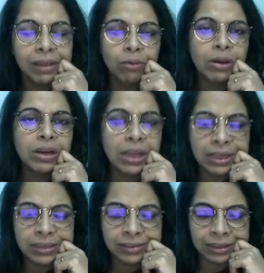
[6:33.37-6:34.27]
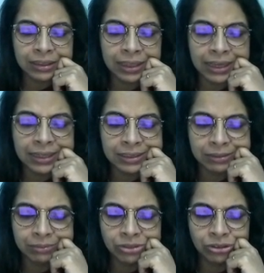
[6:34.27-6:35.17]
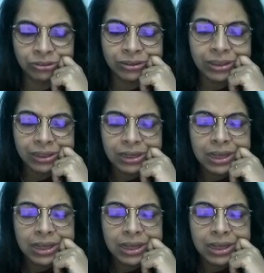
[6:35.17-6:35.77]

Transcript: What is a kingdom, children?